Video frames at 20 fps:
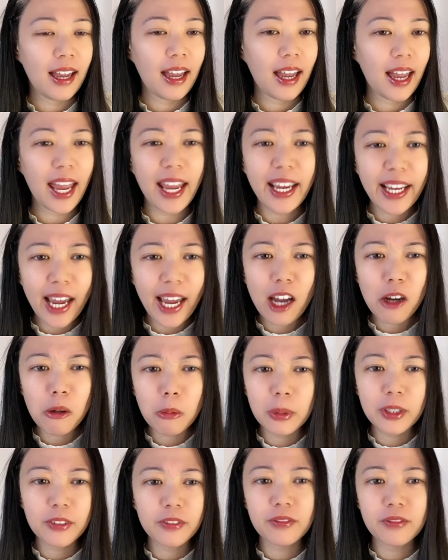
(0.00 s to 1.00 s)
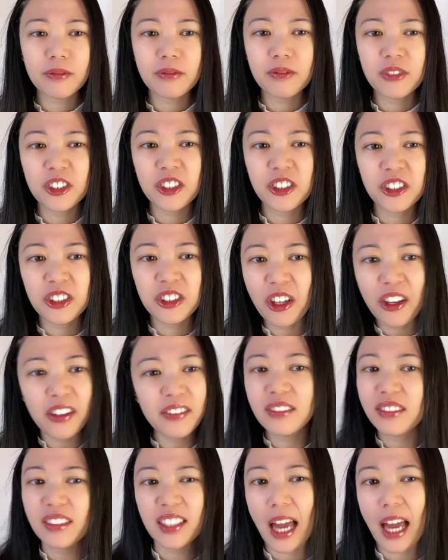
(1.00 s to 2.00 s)
hang out with
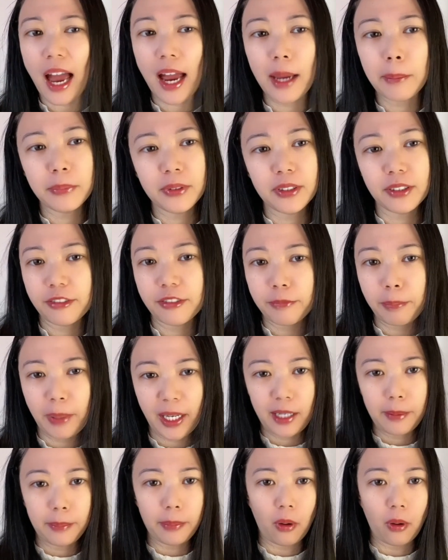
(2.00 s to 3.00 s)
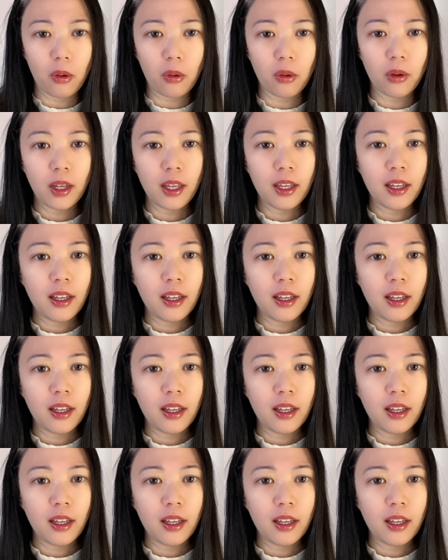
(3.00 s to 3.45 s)
certain types of people.